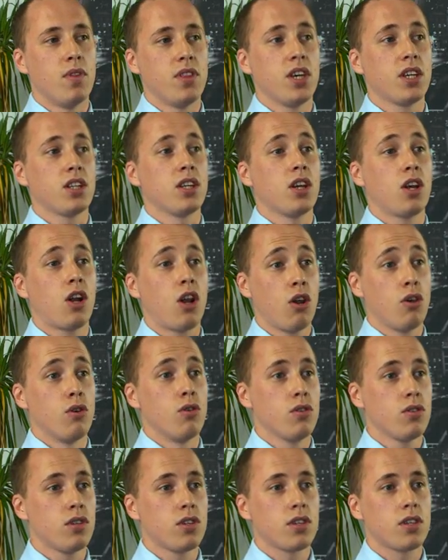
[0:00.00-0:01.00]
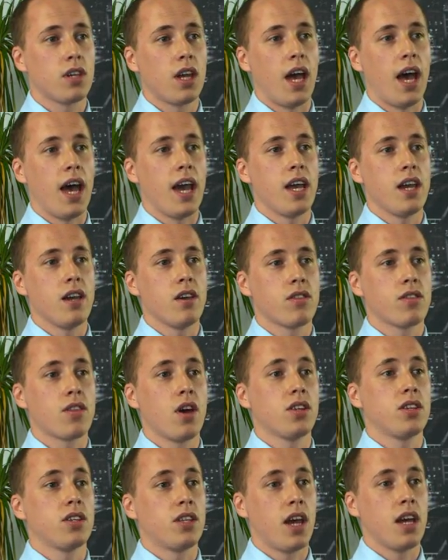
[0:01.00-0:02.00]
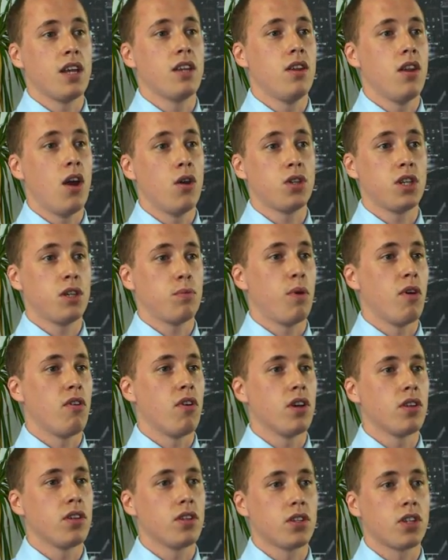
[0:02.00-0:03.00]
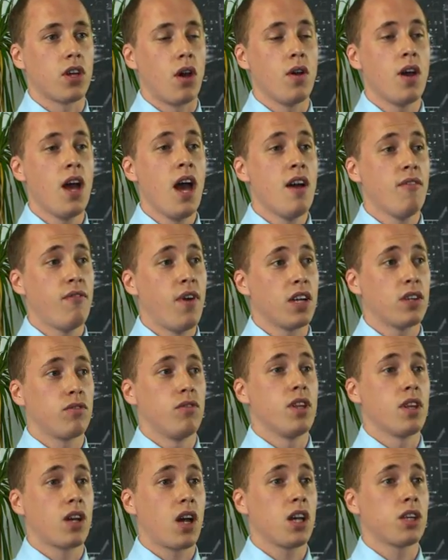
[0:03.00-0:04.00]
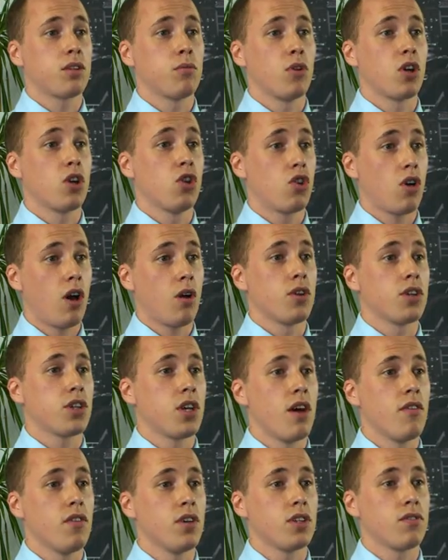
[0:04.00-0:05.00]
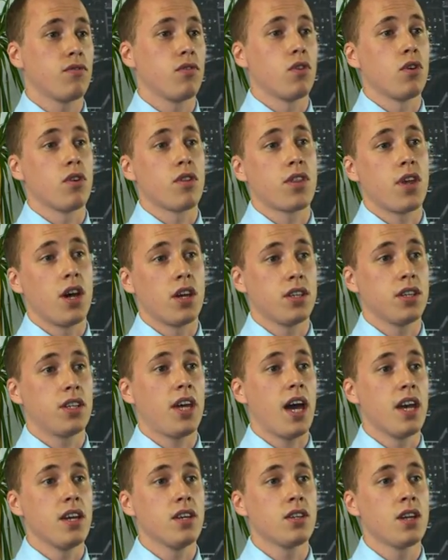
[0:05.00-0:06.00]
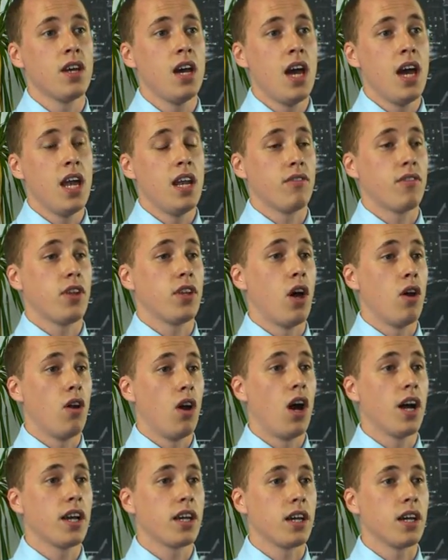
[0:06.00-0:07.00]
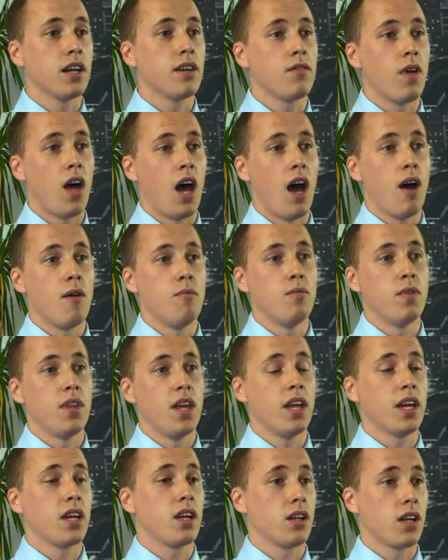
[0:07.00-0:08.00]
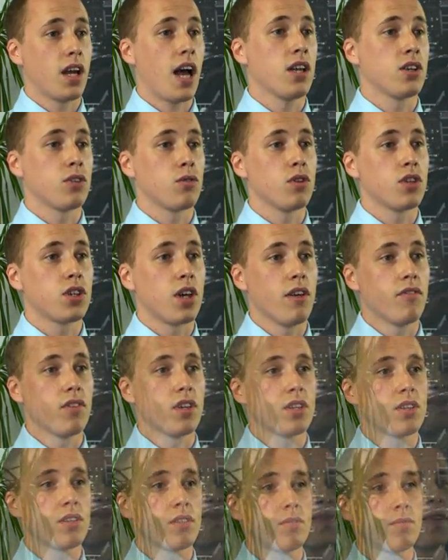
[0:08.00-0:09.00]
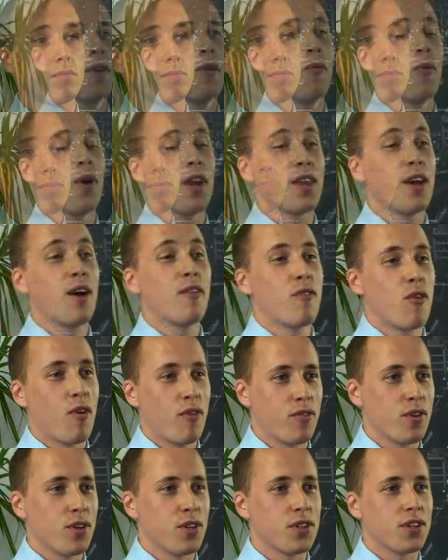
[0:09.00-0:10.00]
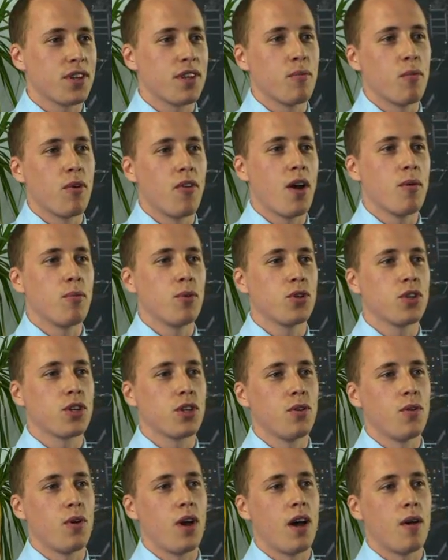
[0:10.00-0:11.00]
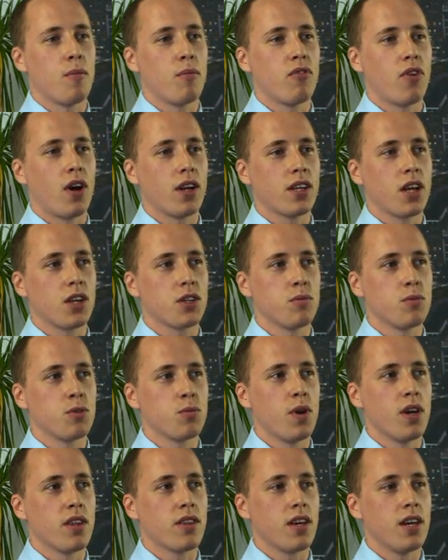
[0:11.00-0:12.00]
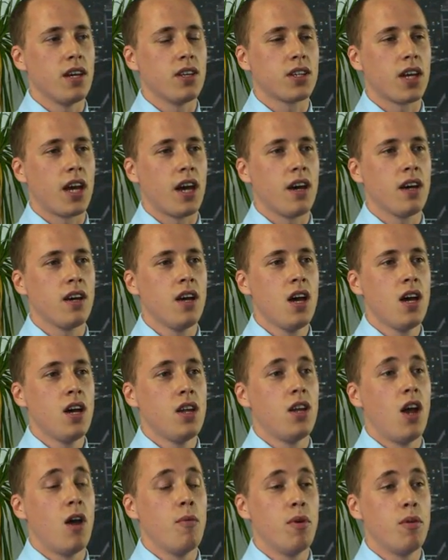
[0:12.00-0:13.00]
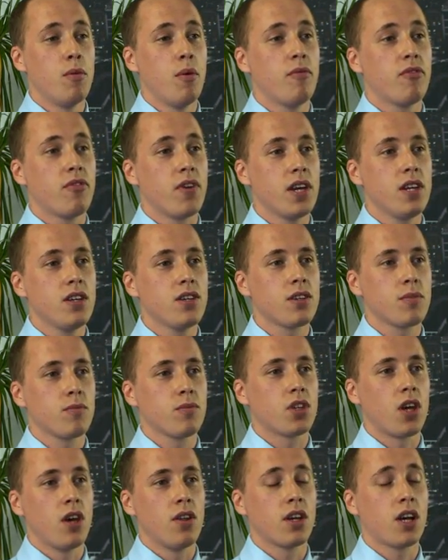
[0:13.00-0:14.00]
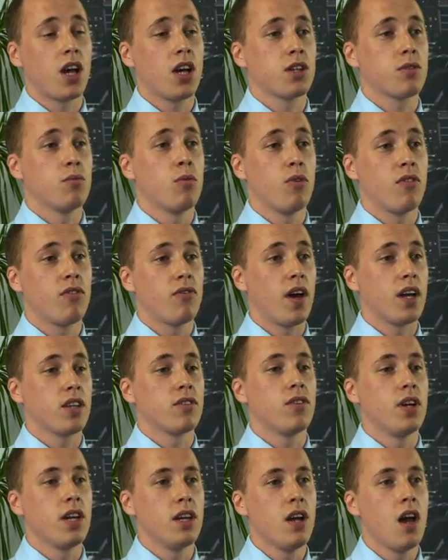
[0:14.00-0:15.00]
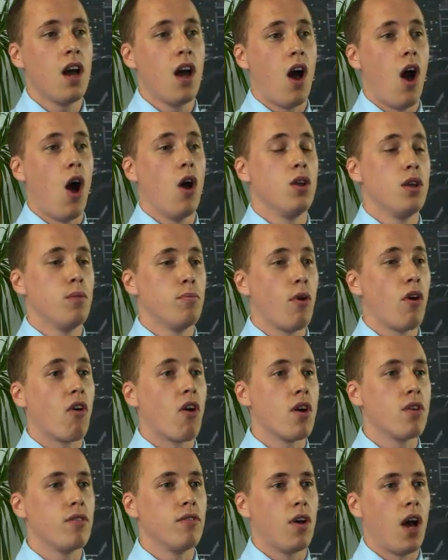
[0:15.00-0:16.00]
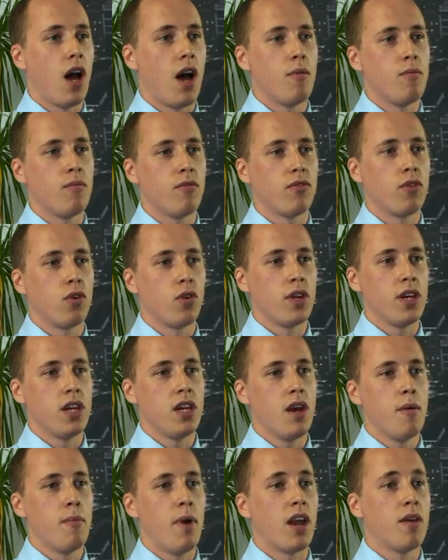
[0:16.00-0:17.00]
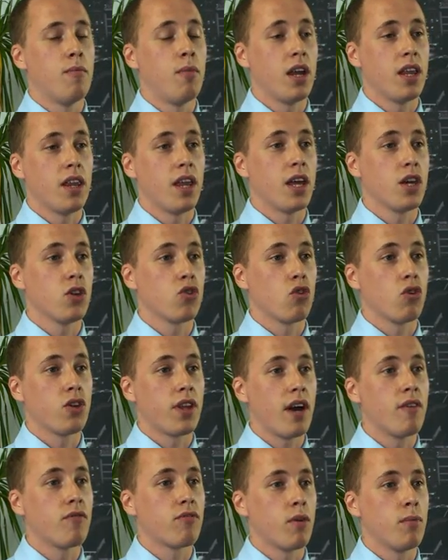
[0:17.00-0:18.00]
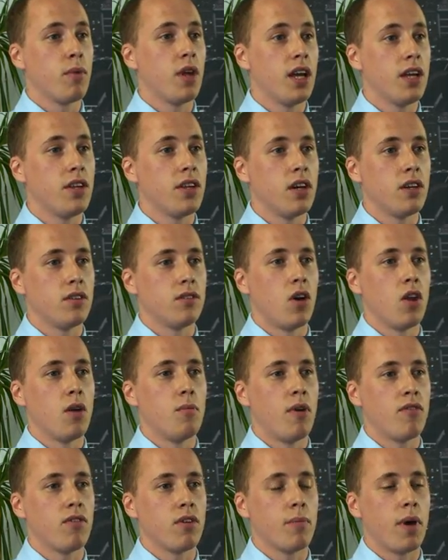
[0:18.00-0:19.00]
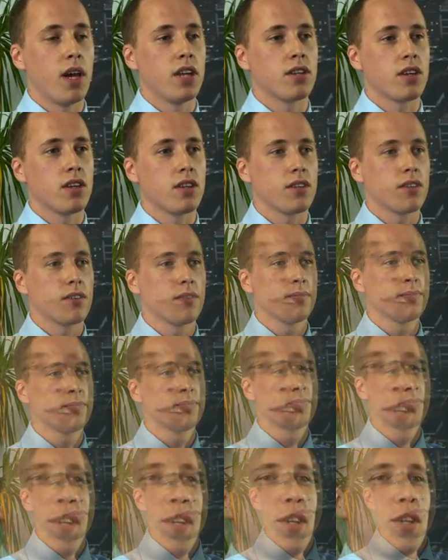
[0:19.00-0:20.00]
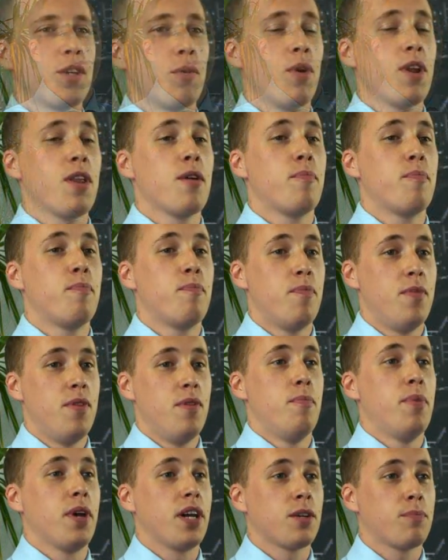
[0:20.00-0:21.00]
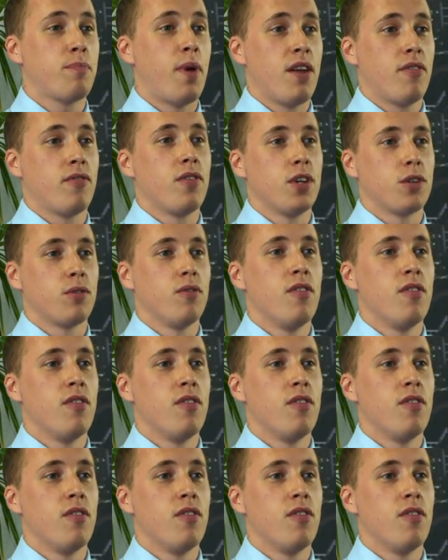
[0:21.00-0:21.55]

This includes a 30-day notice period. So effectively the customer can trial the service for 30 days, and if they don't like it, then they can cancel the service. One of the other offers that we're able to provide customers with is no minimum fees. So the customer will effectively only borrow for the amount of money that they draw down from the lender on a monthly basis. So one of the biggest benefits